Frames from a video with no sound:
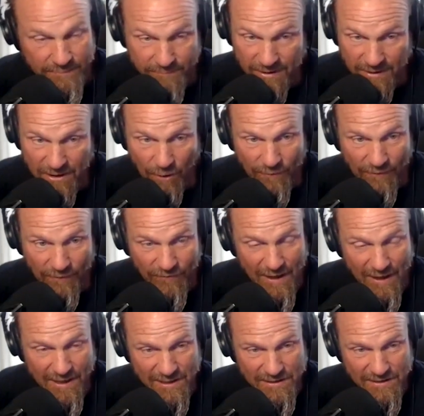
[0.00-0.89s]
the
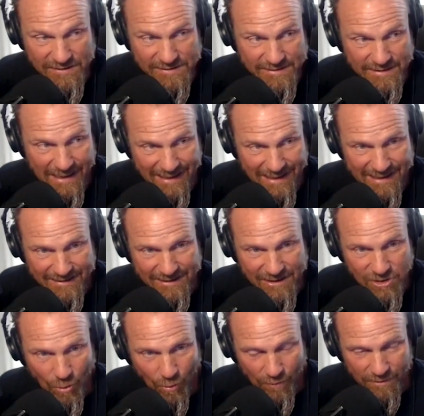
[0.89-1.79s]
thing is, I got
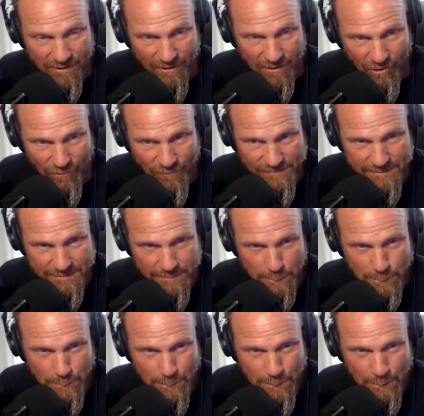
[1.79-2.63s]
the door closed,